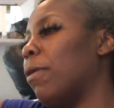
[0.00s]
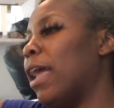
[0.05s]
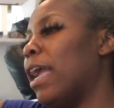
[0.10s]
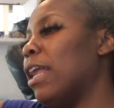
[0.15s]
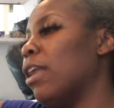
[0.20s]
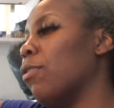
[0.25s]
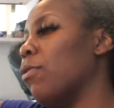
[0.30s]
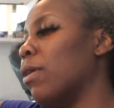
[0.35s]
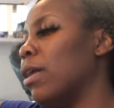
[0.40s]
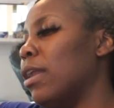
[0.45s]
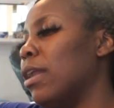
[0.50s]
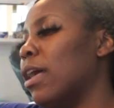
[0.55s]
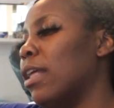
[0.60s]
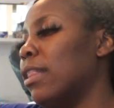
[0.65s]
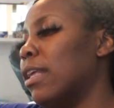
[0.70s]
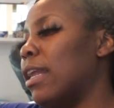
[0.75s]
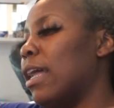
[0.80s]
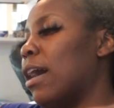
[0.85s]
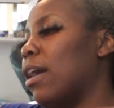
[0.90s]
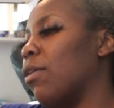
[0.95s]
Play-Doh or
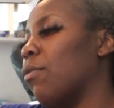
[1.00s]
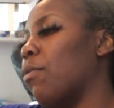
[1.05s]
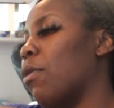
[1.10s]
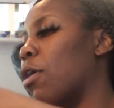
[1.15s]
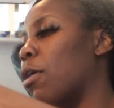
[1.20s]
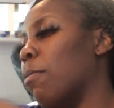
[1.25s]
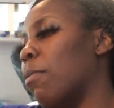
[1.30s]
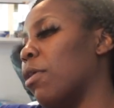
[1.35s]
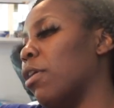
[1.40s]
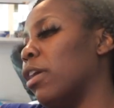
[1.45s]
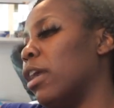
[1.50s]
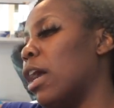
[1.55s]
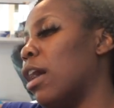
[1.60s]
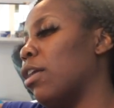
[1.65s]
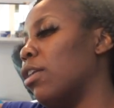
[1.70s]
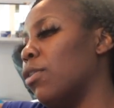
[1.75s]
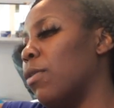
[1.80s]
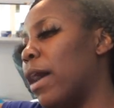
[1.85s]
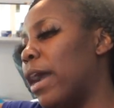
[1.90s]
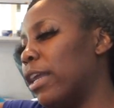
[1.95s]
nothing out of Walmart.
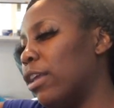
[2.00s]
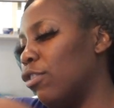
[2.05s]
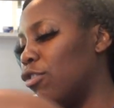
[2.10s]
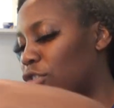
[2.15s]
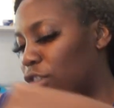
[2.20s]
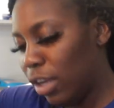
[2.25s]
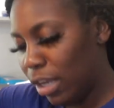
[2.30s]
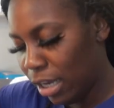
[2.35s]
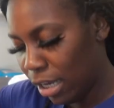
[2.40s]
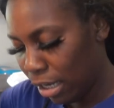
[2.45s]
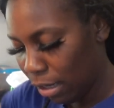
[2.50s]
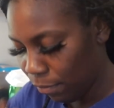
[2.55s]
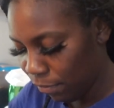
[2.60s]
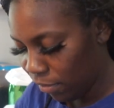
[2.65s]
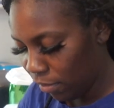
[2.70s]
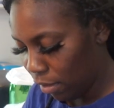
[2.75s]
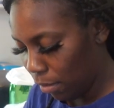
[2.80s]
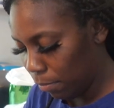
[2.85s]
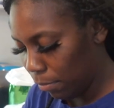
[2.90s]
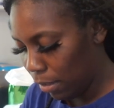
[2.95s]
Y'all know I usually get him
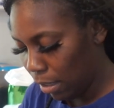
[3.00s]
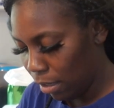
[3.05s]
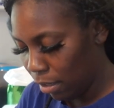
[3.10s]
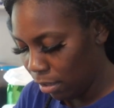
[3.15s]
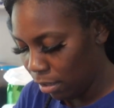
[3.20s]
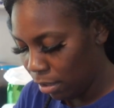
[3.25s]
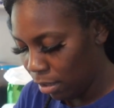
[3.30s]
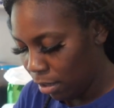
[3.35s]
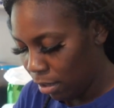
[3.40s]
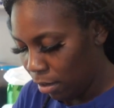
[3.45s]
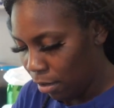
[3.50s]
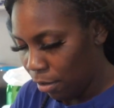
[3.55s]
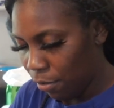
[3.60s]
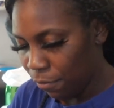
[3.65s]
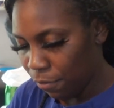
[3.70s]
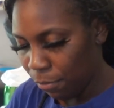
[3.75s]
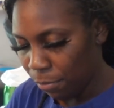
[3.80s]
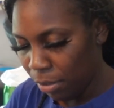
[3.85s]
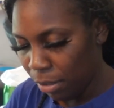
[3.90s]
something from